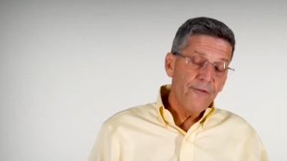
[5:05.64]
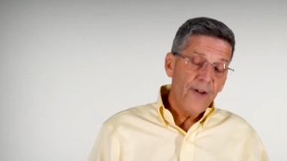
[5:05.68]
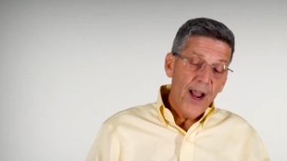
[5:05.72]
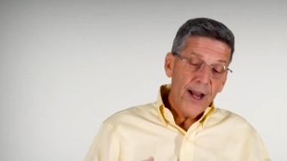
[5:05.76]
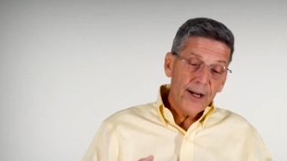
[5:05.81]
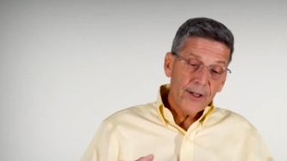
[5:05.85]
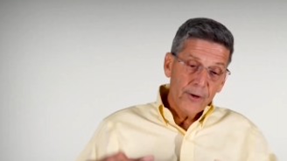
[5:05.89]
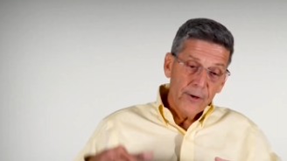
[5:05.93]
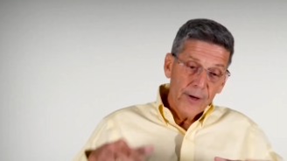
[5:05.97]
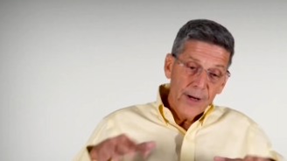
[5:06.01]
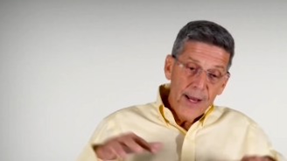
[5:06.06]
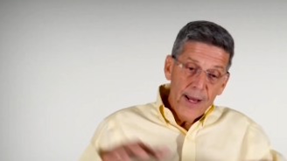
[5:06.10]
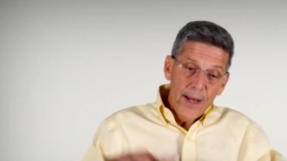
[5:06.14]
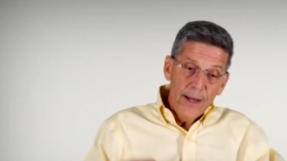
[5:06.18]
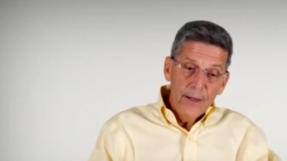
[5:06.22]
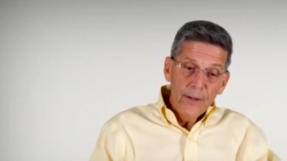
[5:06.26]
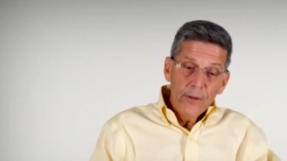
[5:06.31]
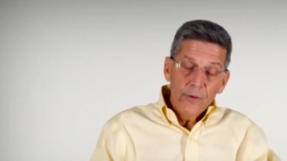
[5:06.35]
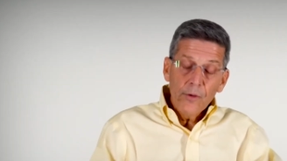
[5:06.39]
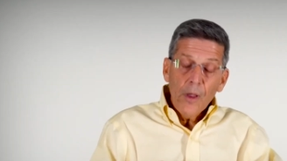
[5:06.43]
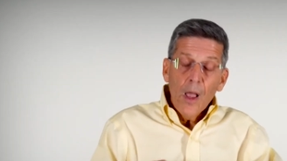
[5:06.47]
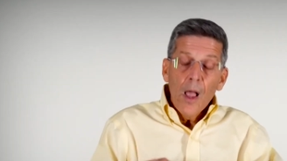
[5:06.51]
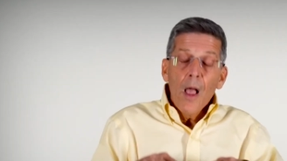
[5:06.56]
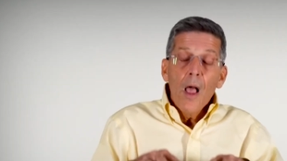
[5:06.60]
factor
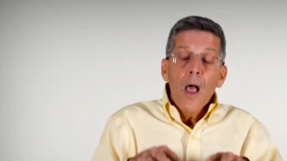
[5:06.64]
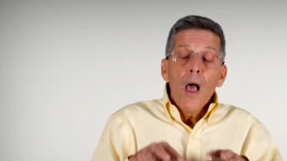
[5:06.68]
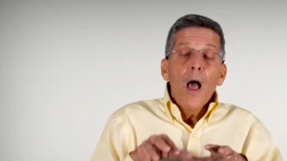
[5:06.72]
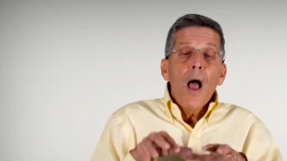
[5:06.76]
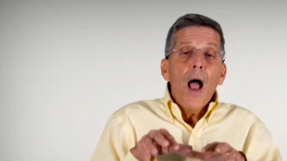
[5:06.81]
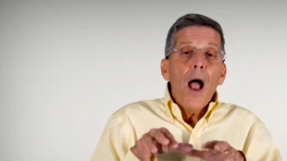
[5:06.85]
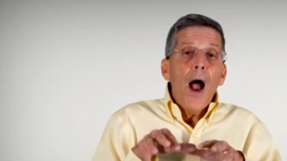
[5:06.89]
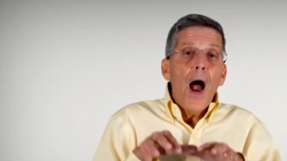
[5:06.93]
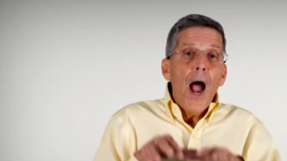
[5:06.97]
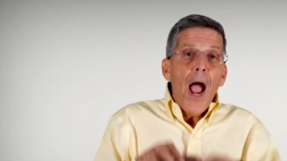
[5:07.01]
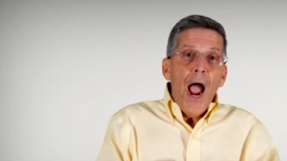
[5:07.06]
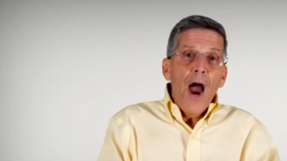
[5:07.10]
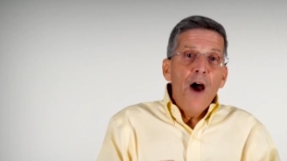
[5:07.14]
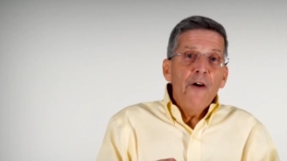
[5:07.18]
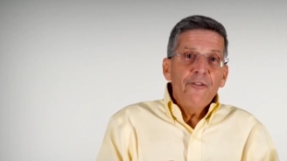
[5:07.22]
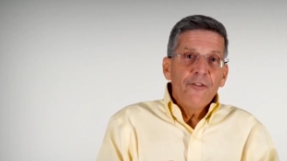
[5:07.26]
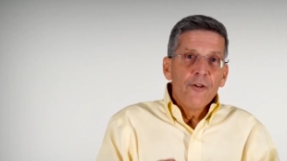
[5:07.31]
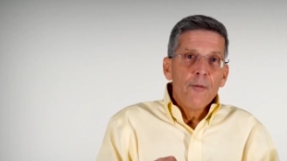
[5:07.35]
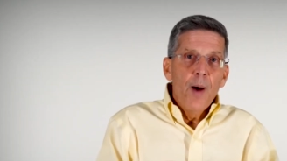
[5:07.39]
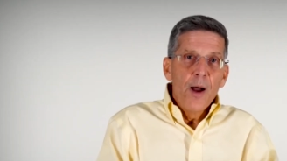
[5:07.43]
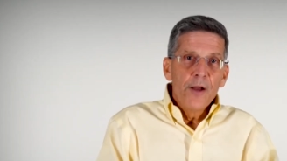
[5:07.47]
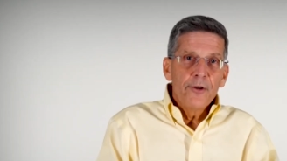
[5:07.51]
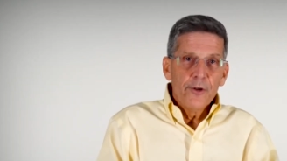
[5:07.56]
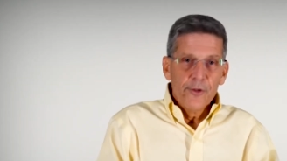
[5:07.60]
is out
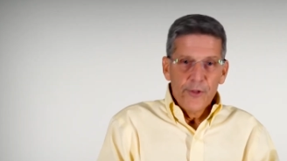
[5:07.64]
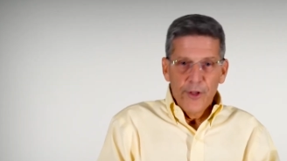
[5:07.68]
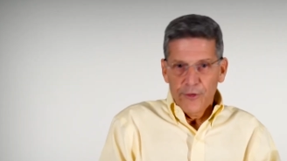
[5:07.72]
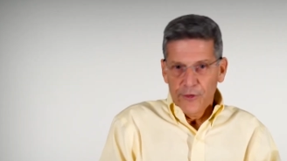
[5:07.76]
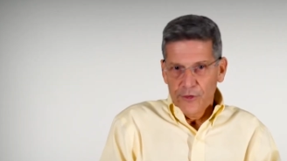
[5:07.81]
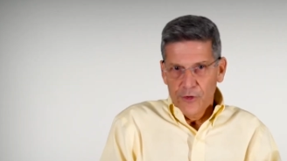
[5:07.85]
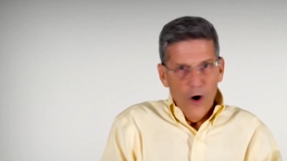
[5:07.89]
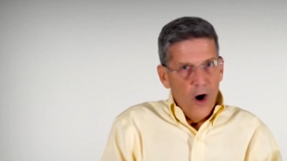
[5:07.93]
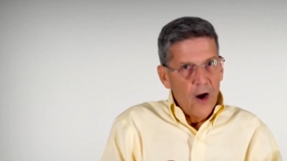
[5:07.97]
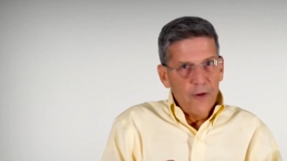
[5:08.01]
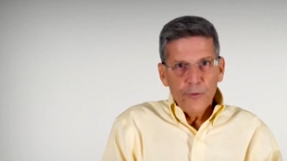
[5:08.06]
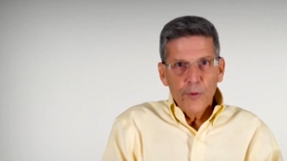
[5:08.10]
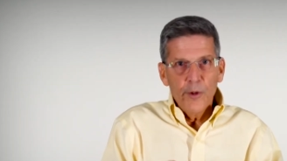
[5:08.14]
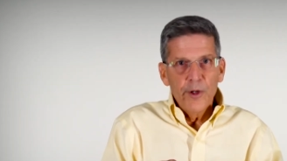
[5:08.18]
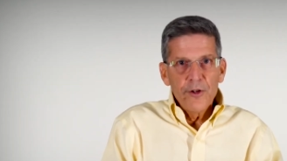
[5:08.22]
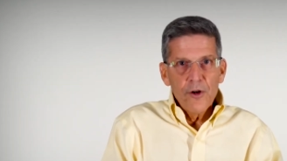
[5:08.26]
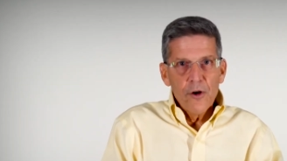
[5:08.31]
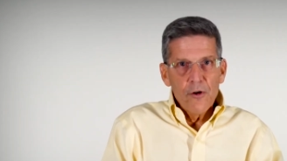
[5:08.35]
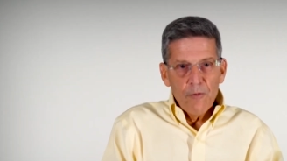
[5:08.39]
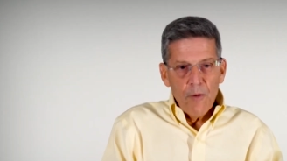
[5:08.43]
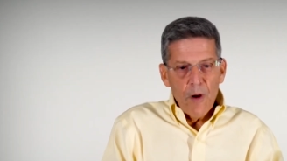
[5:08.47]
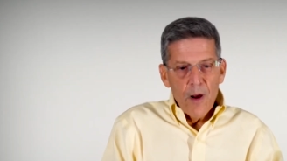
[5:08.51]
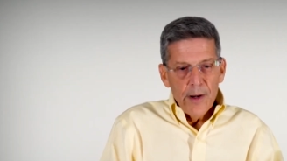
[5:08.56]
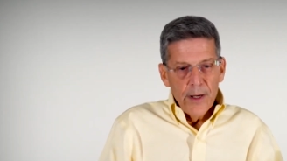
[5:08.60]
from under the software
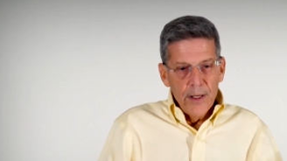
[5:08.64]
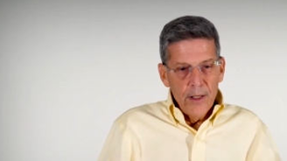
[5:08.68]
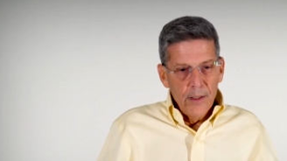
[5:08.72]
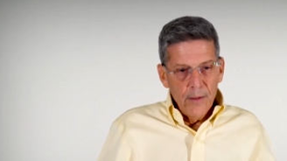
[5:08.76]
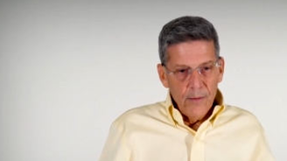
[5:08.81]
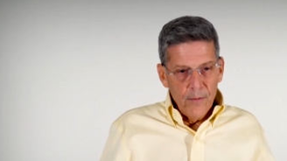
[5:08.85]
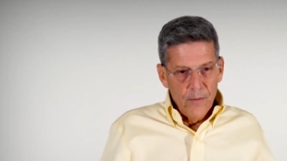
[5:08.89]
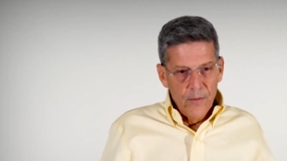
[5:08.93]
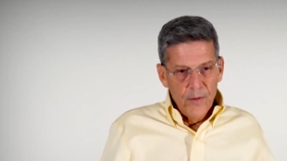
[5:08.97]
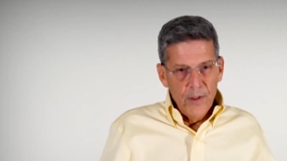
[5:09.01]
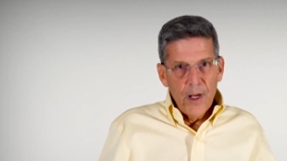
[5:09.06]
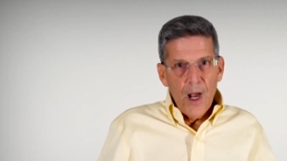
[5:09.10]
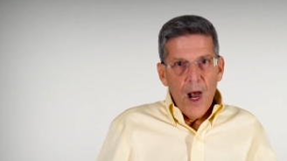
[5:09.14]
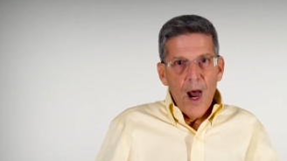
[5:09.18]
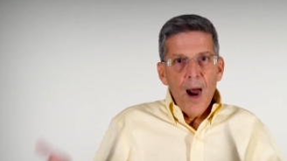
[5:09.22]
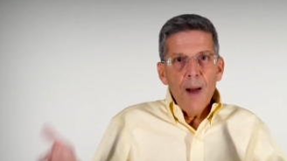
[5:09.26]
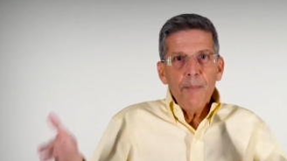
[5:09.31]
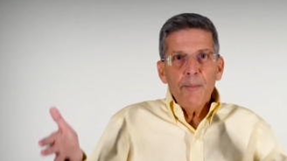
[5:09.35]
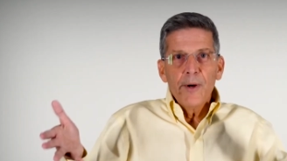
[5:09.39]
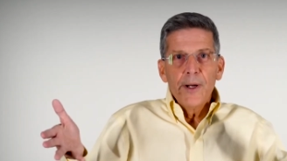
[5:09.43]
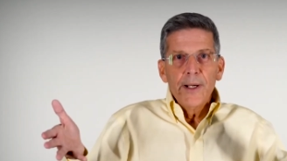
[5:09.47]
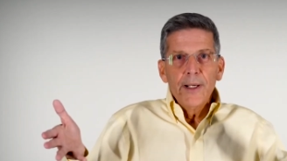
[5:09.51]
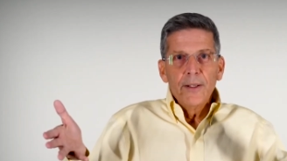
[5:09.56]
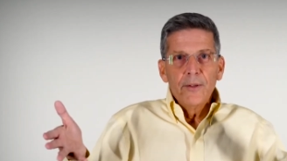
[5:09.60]
you're running, the
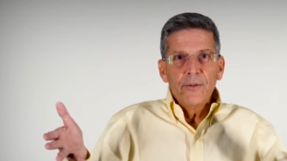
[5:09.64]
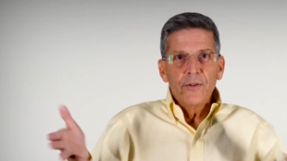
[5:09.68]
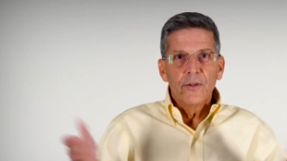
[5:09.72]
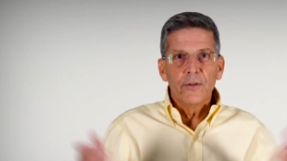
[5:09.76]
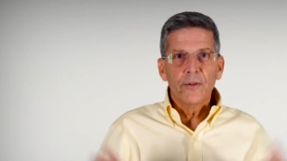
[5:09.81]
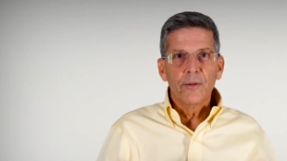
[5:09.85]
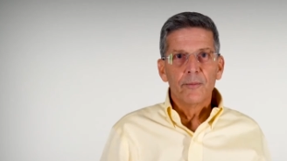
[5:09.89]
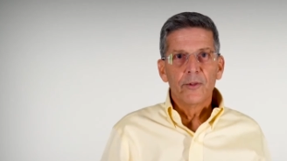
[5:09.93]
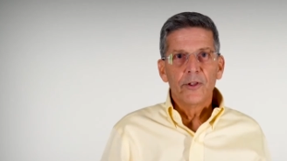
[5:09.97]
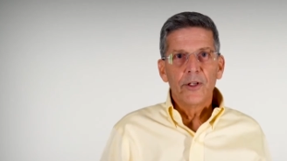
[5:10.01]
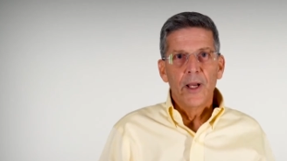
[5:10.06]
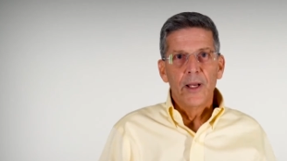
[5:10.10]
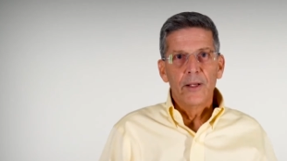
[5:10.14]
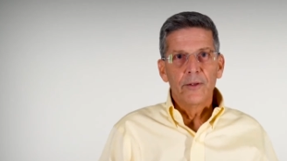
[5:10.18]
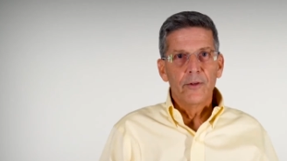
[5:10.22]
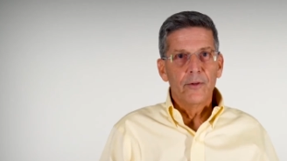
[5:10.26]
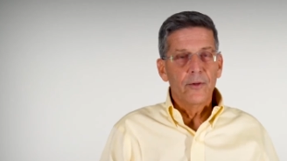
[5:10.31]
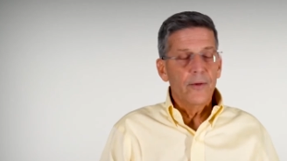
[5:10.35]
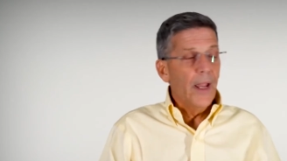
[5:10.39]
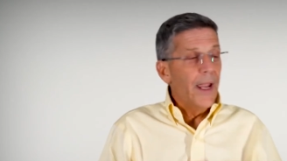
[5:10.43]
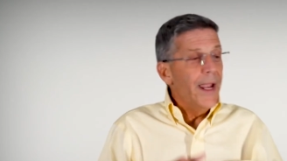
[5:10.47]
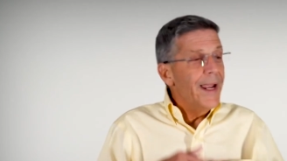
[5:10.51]
operating system changes.